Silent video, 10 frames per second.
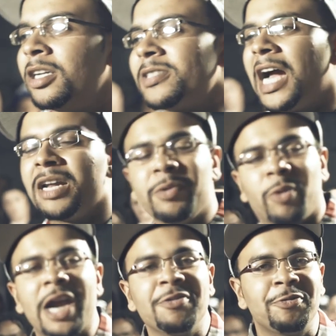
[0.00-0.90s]
No time to be
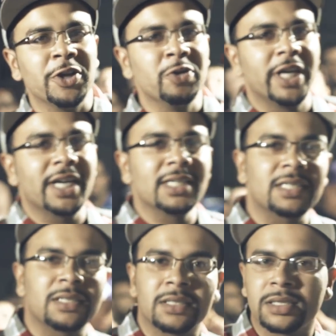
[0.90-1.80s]
writing for you niggas.
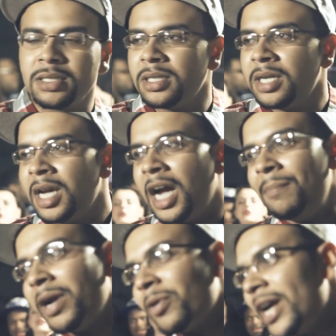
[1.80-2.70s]

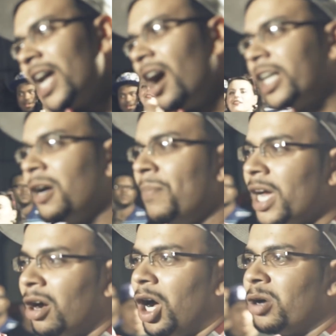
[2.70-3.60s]
Man, right now I could be
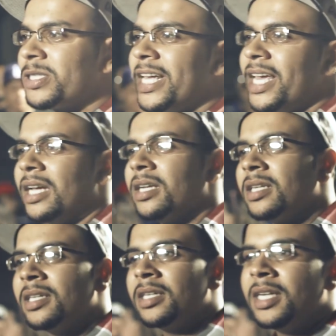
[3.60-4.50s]
on OT.
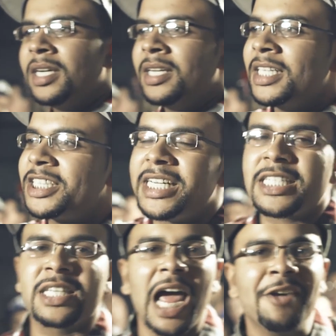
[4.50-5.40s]
This shit
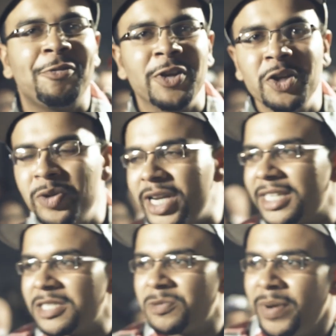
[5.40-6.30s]
is life for you
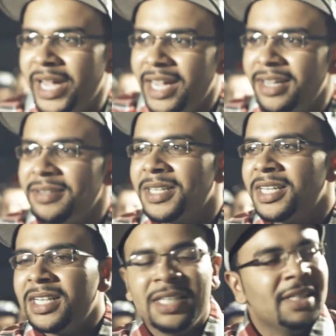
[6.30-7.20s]
niggas, man.
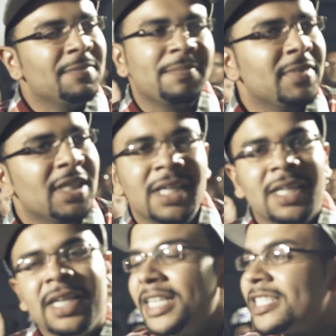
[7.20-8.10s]

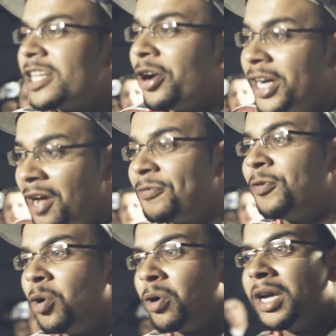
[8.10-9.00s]
It's certain I
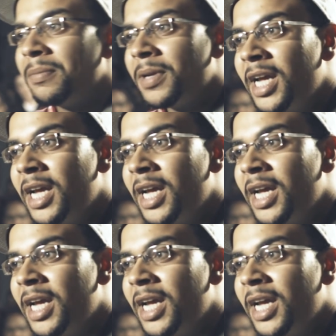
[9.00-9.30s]
floor it.